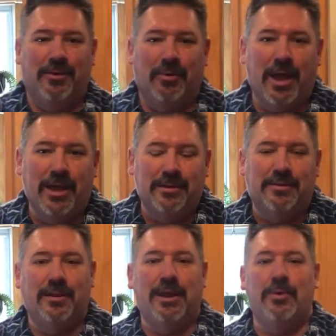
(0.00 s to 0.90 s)
and
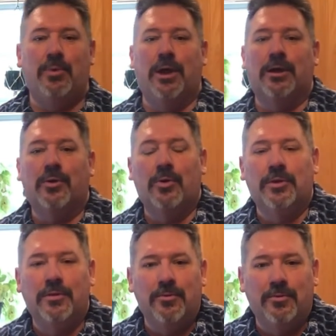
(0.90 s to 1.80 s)
today we are going
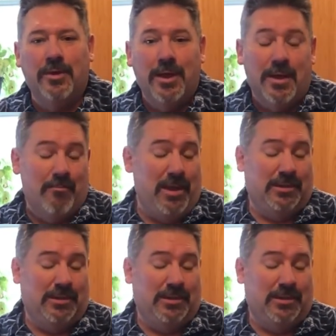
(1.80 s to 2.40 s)
to make